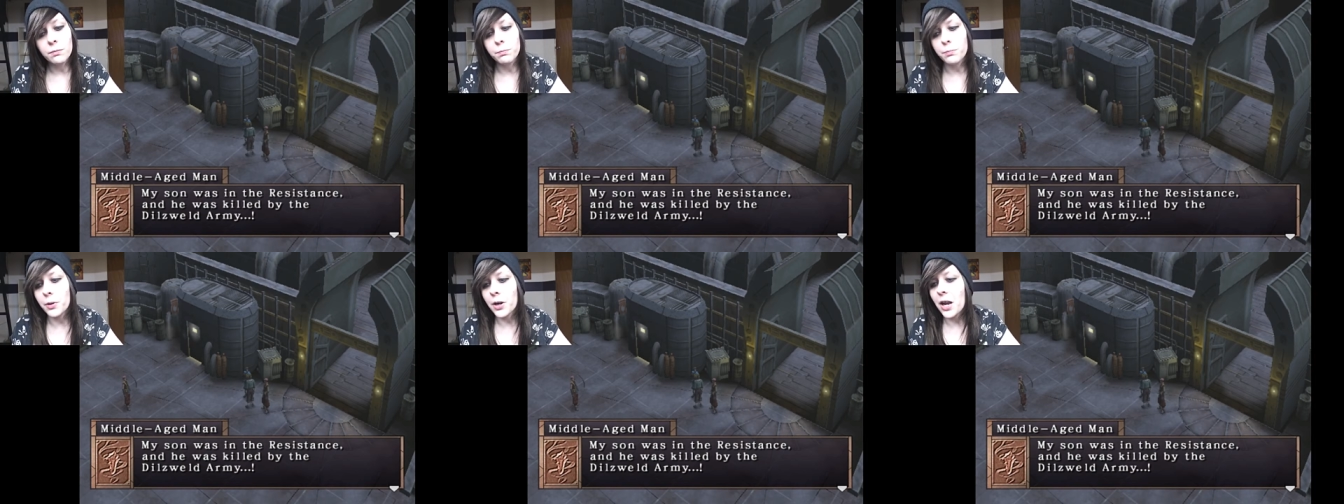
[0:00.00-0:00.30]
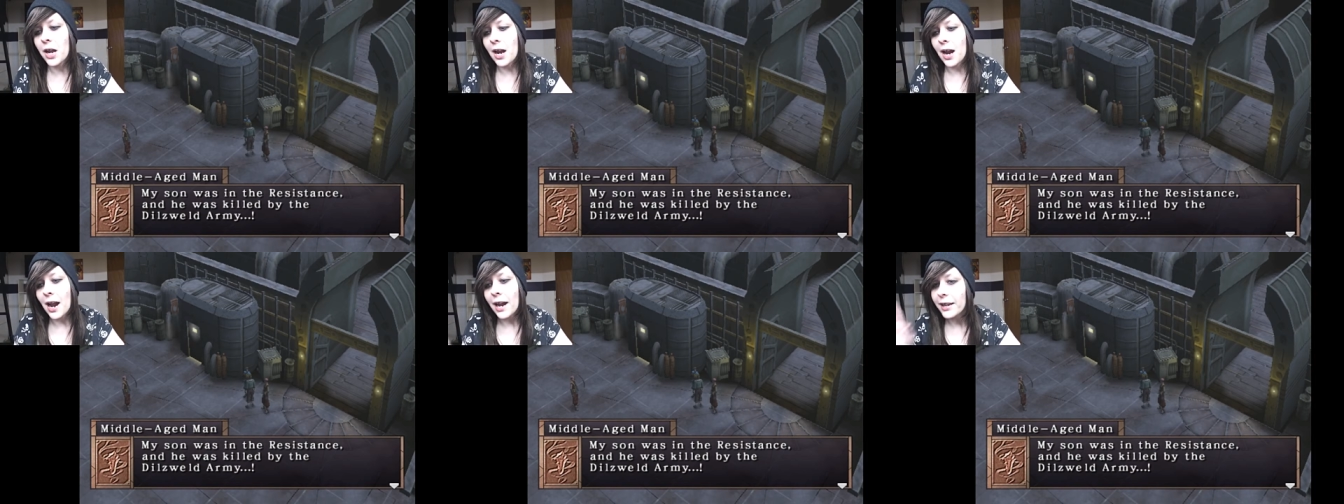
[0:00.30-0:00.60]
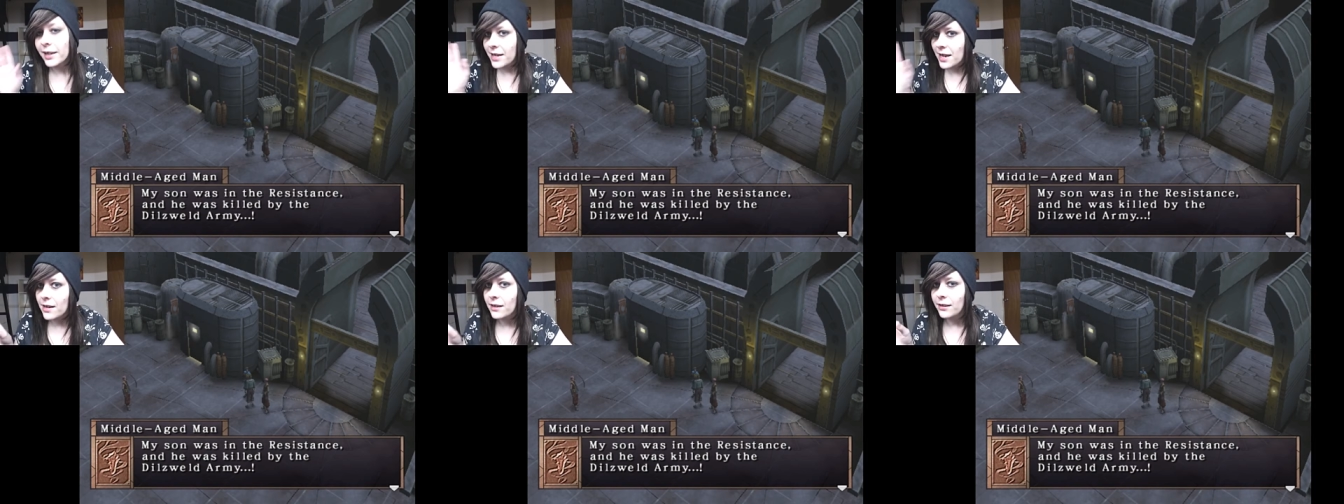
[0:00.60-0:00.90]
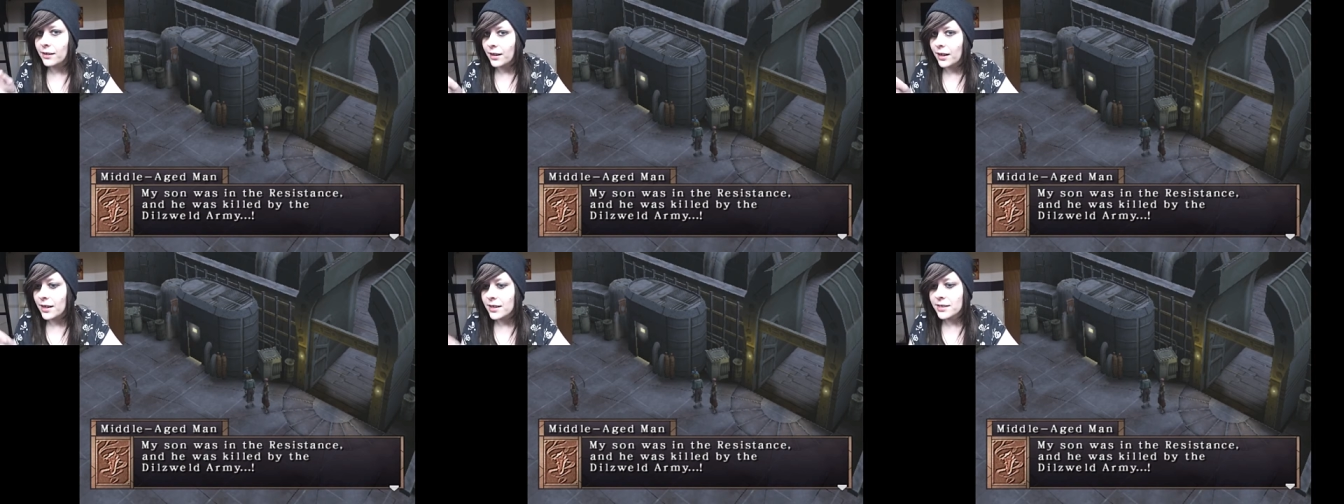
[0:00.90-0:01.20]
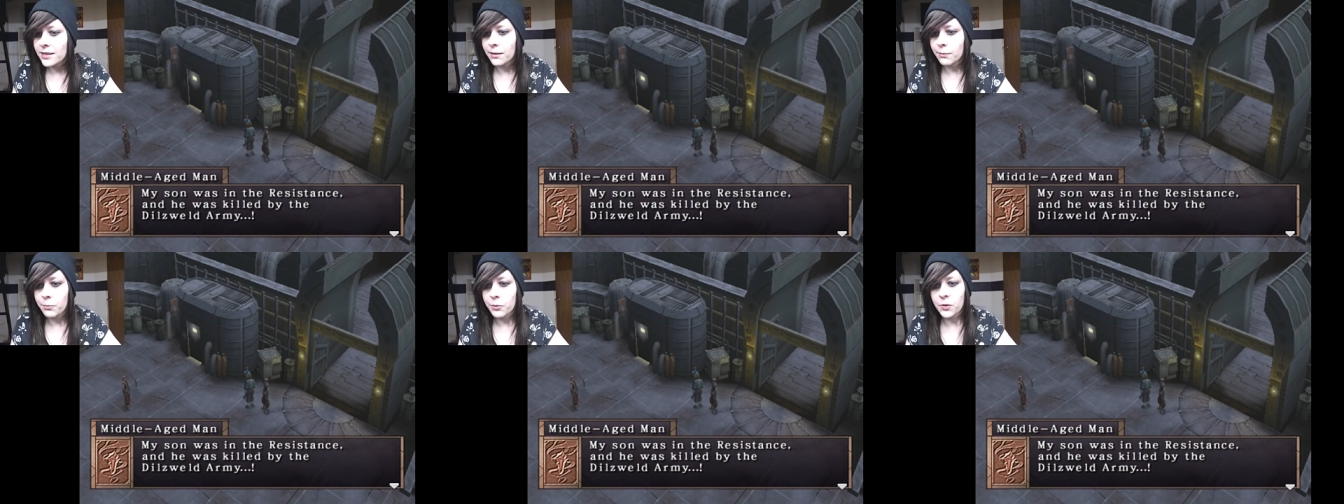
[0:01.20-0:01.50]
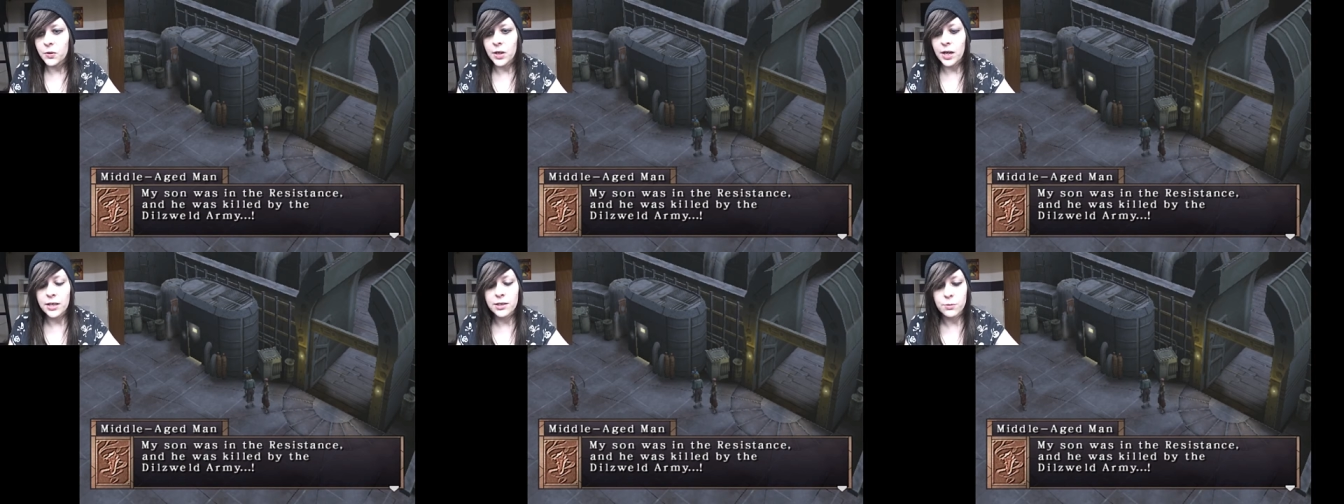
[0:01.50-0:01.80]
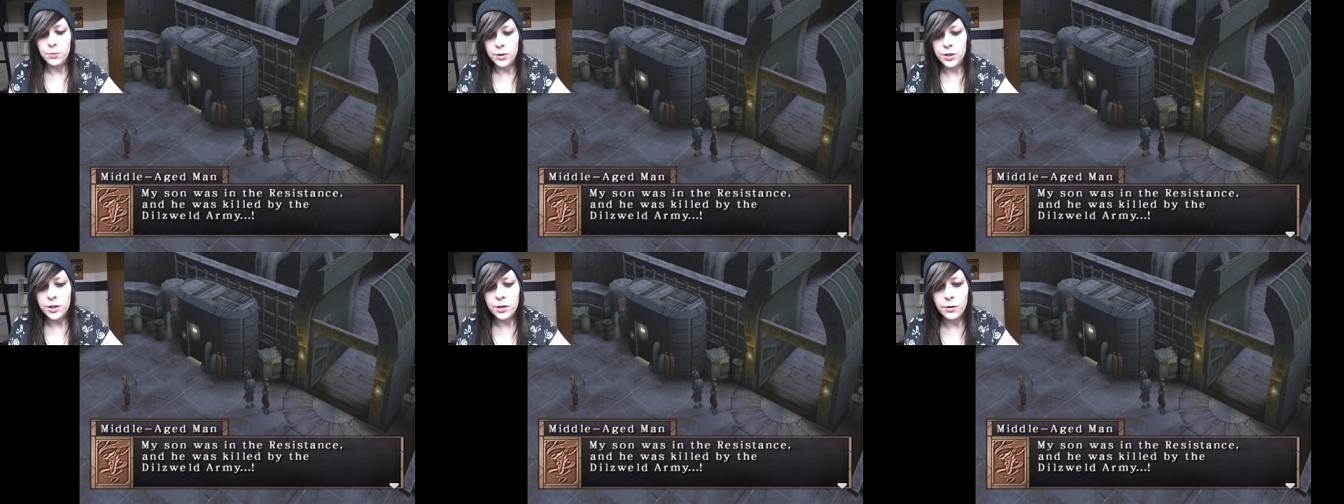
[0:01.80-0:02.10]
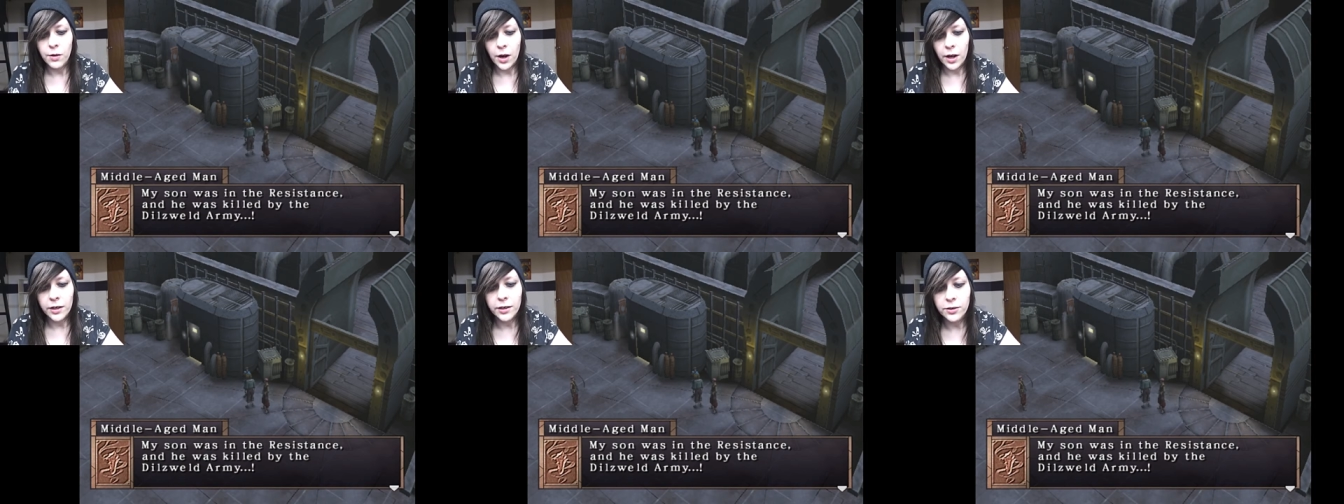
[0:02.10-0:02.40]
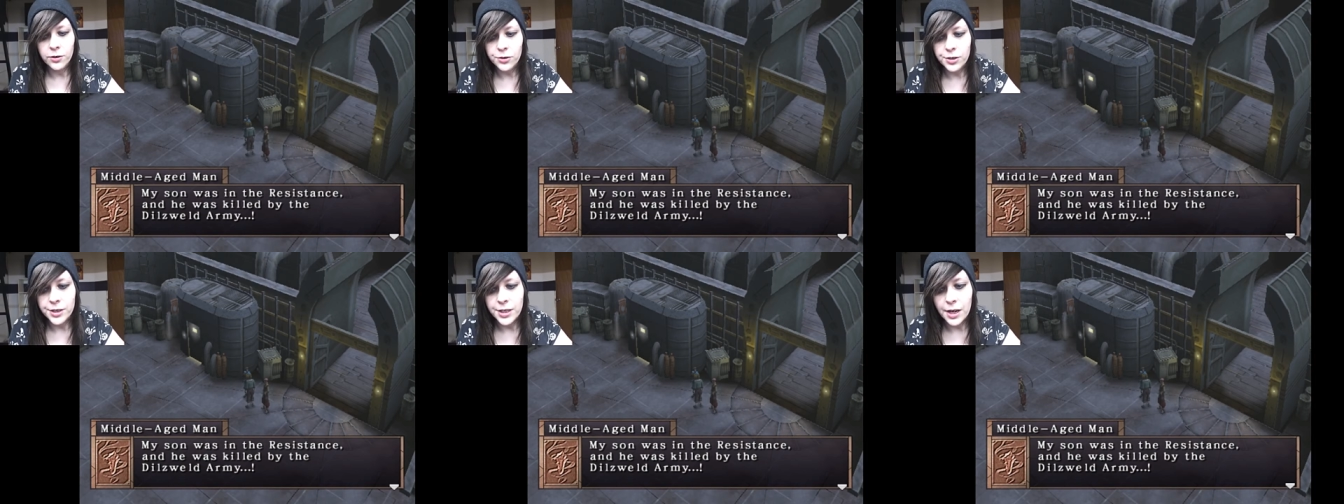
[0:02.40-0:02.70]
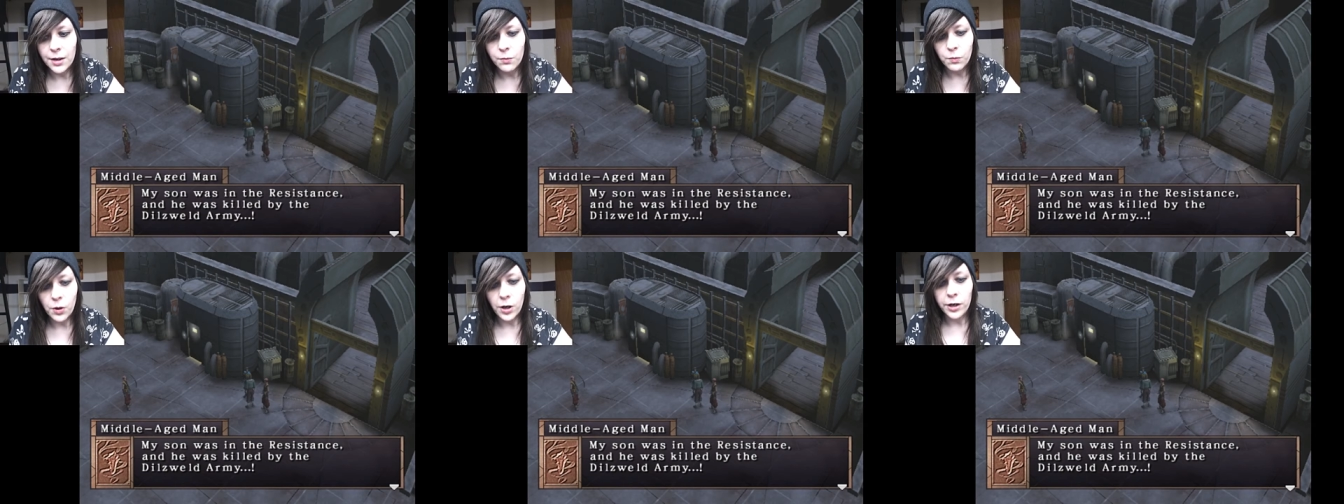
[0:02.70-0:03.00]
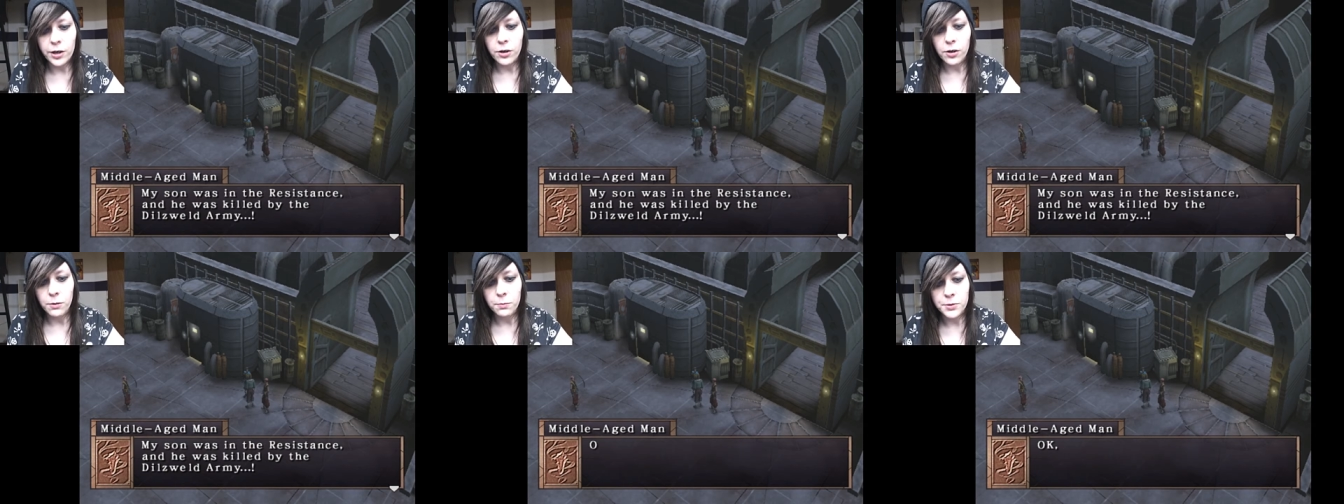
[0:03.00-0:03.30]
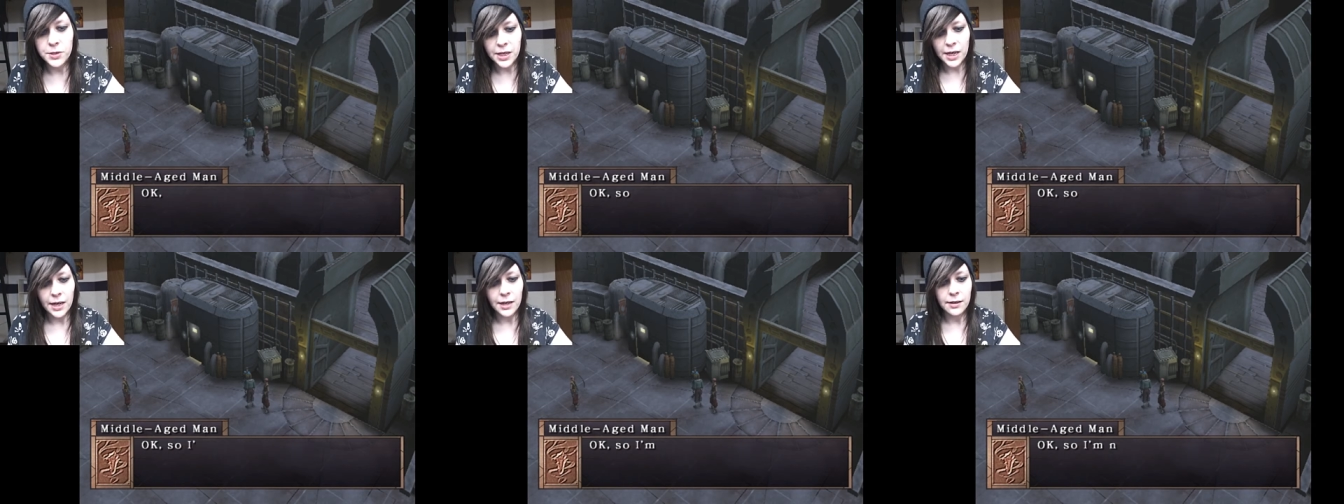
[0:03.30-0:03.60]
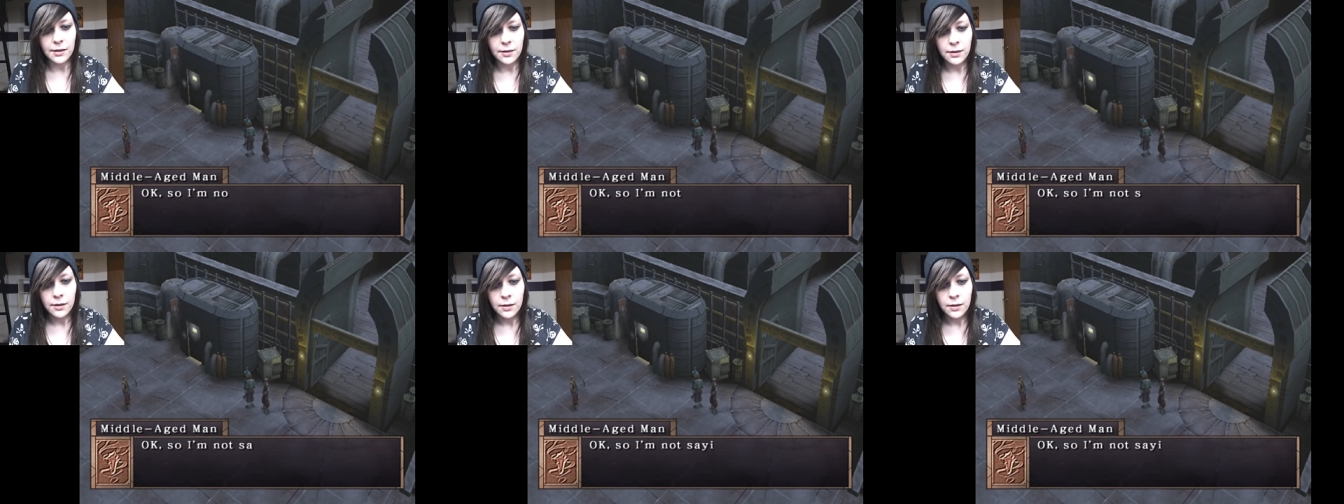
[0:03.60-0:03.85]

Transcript: But I get it. I sympathize with you. I understand why you're upset.